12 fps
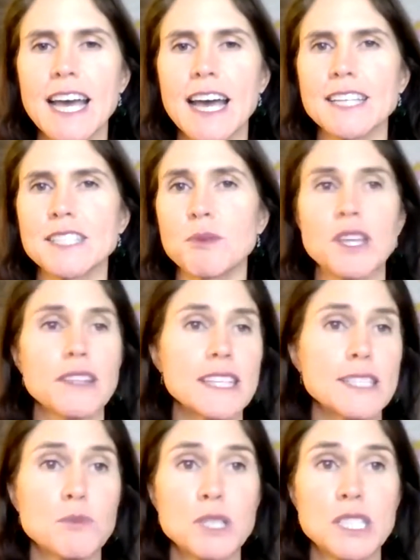Uh, so we thought
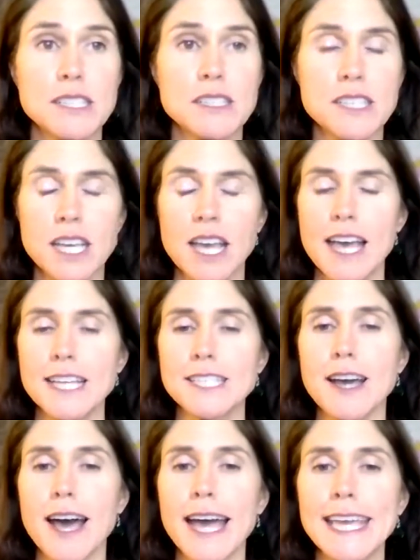this would just
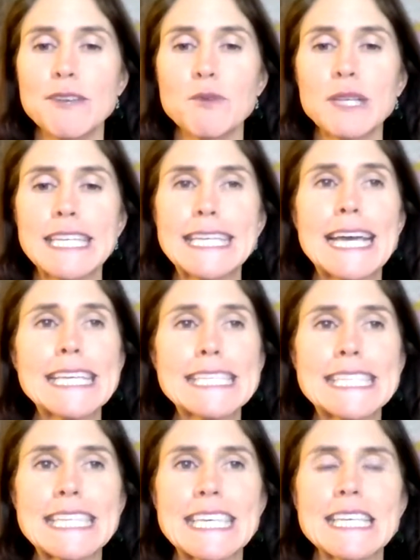tie in really
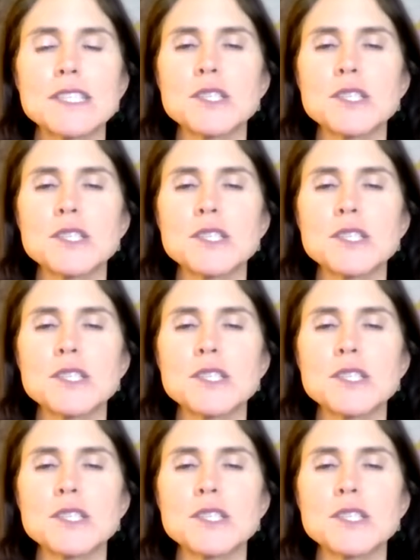nicely.